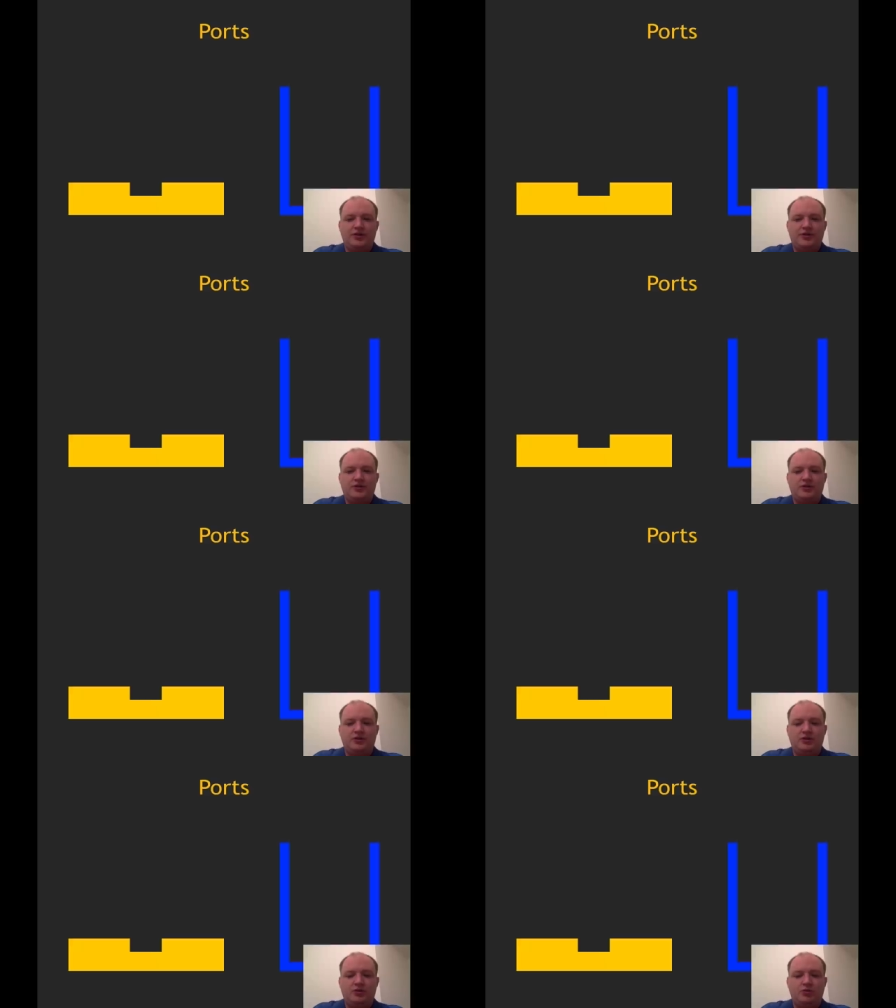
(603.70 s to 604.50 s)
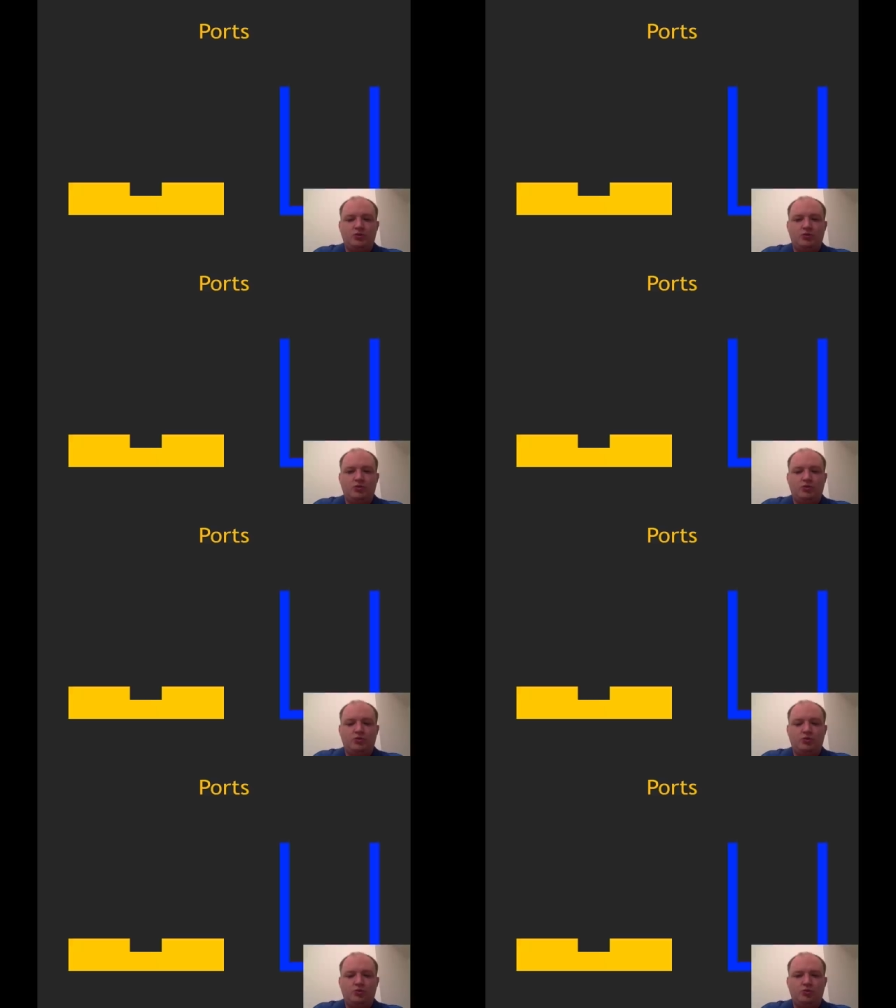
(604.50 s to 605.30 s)
So
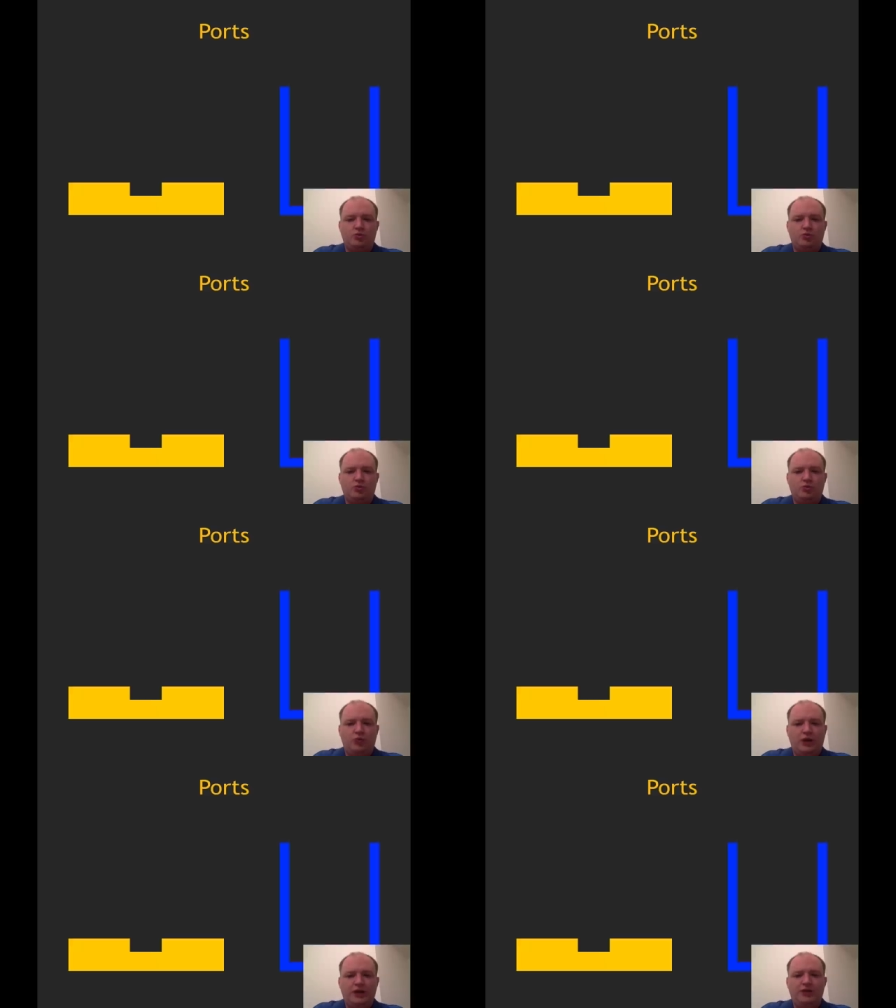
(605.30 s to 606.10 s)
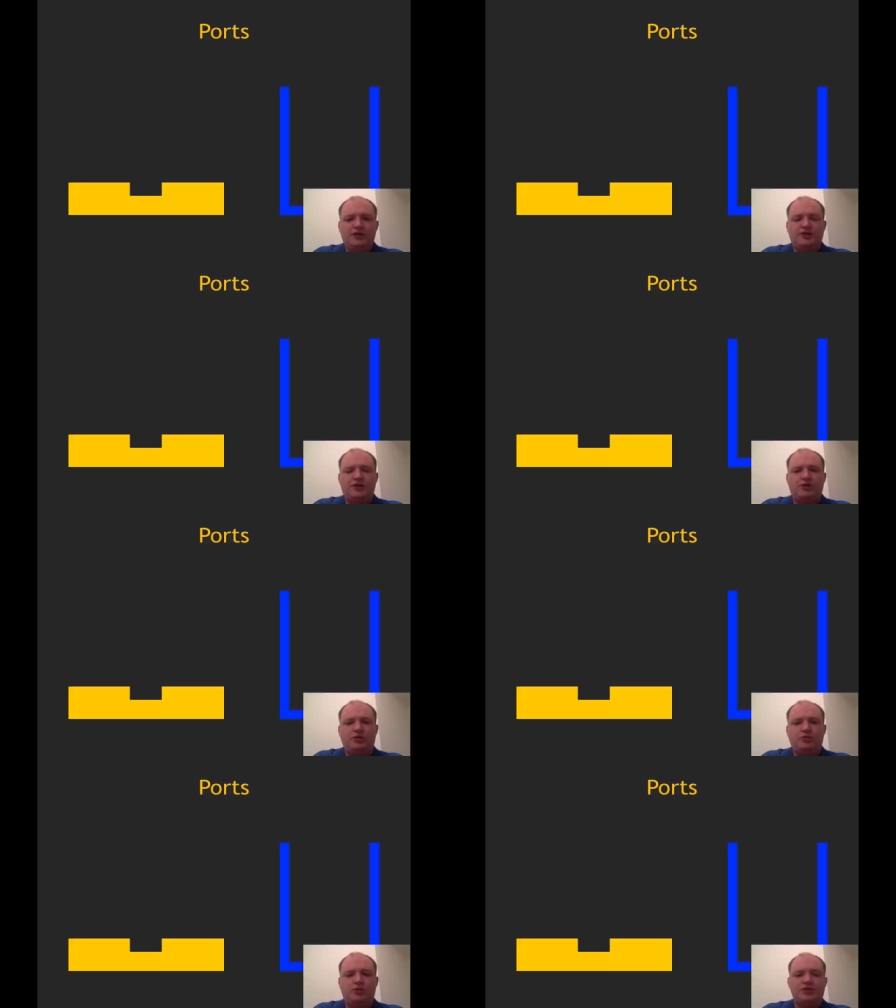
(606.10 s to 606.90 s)
why is it
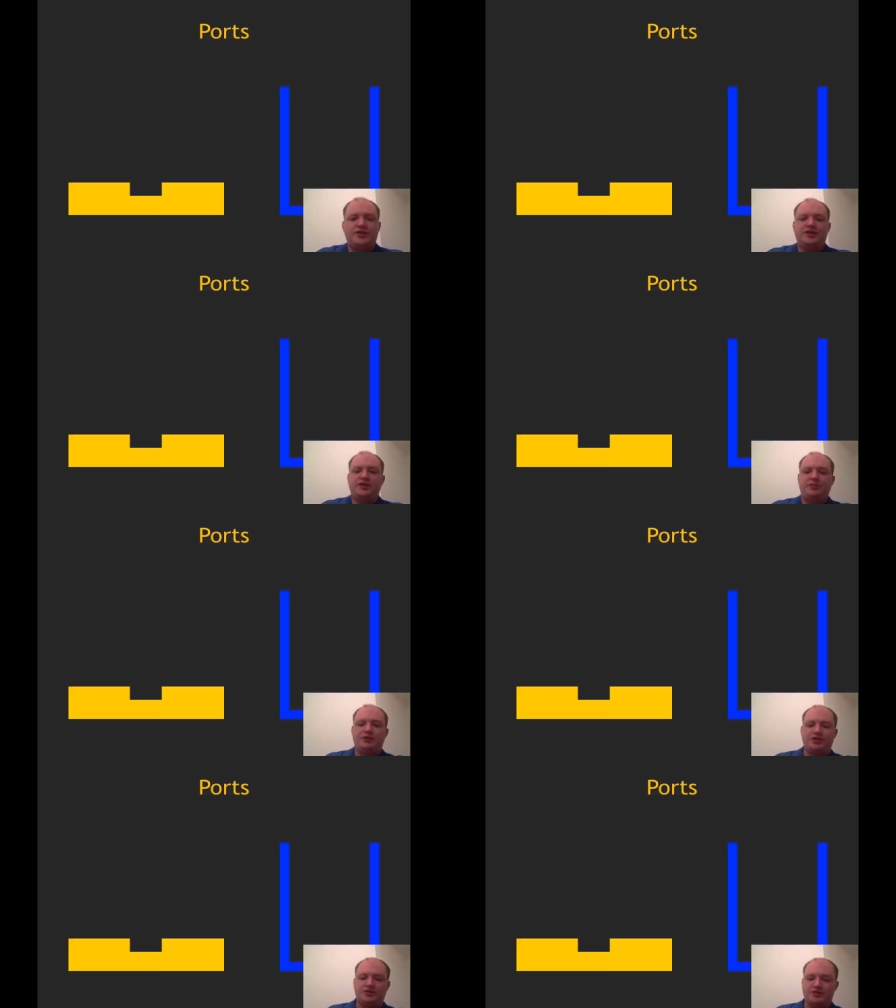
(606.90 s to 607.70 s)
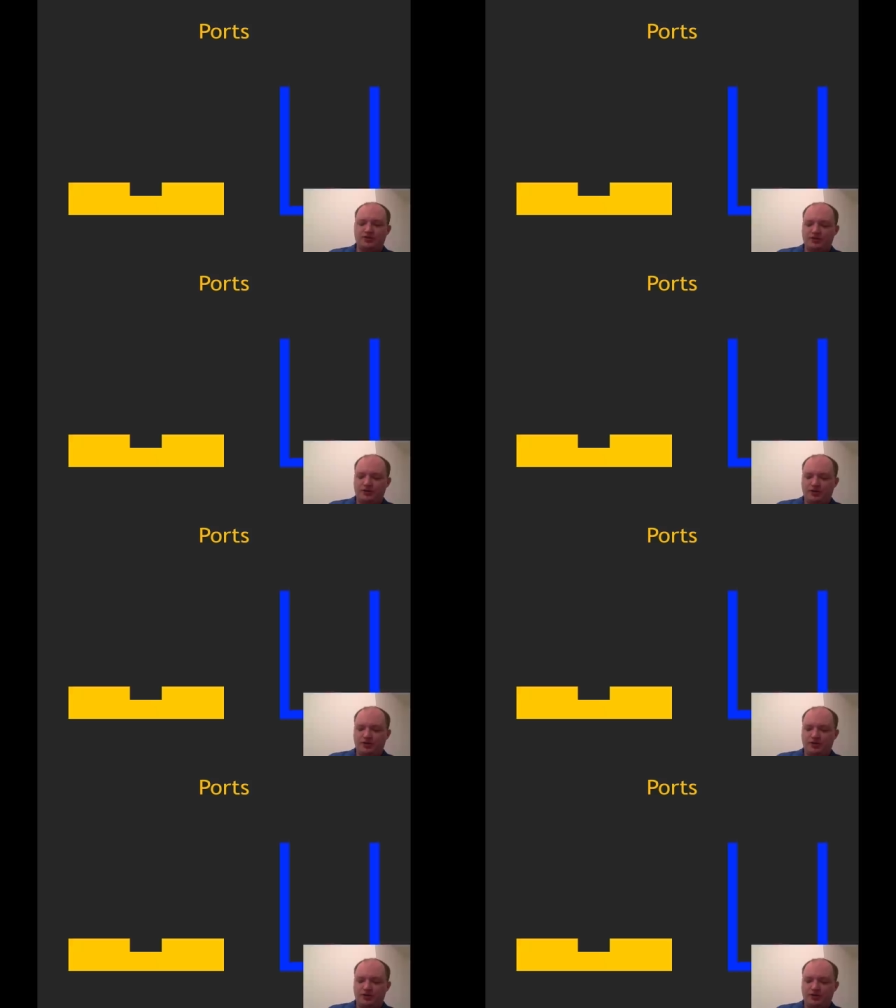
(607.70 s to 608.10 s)
called ports and adapters?